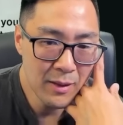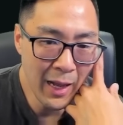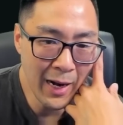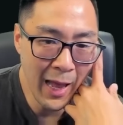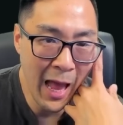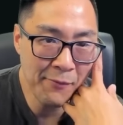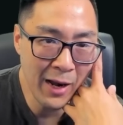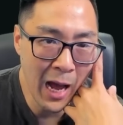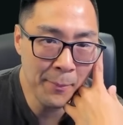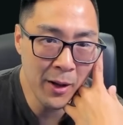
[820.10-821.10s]
And I have an
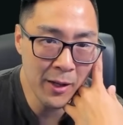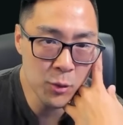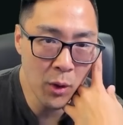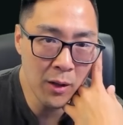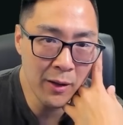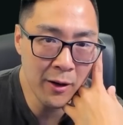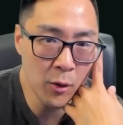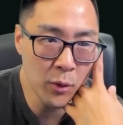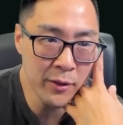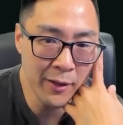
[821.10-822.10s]
Appa as well. Here,
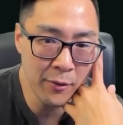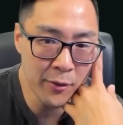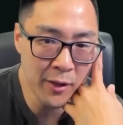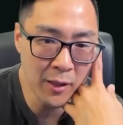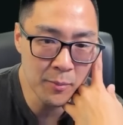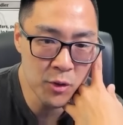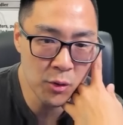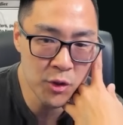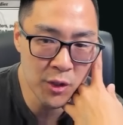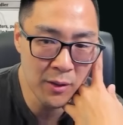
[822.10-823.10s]
we'll take the Earth Kingdom
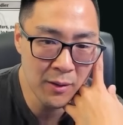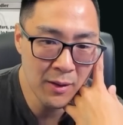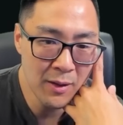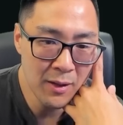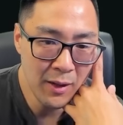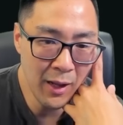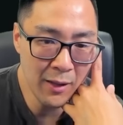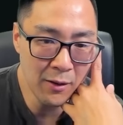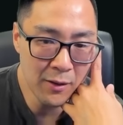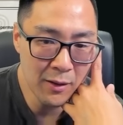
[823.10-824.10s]
Soldier. And
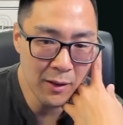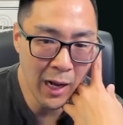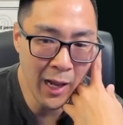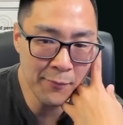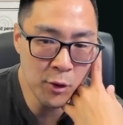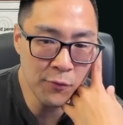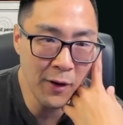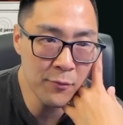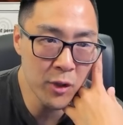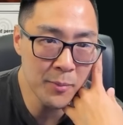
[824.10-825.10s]
look, I have 2
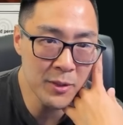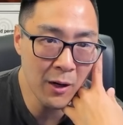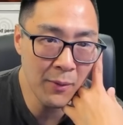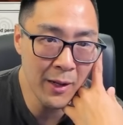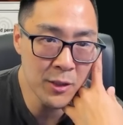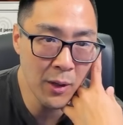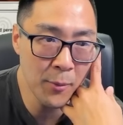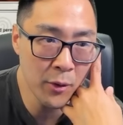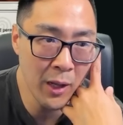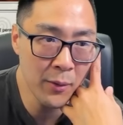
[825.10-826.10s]
5-drops now, right? So I'm
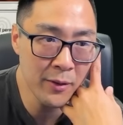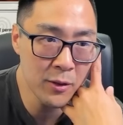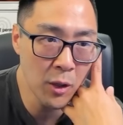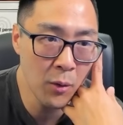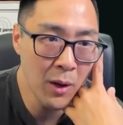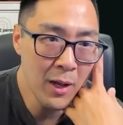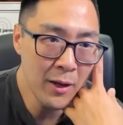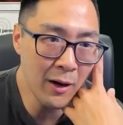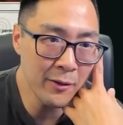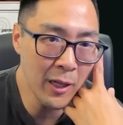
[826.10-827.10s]
okay with it. Oh,
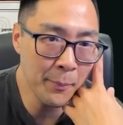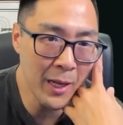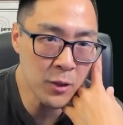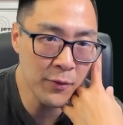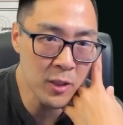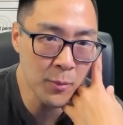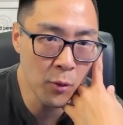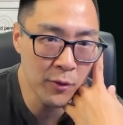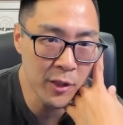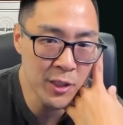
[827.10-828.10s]
here I'll take Pacifism
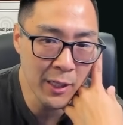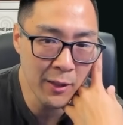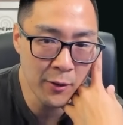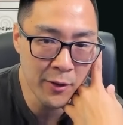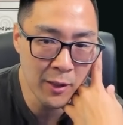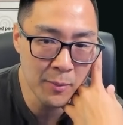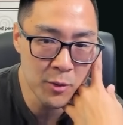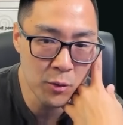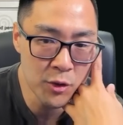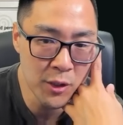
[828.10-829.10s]
over the second Earth Kingdom
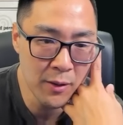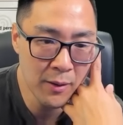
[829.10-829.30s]
Soldier.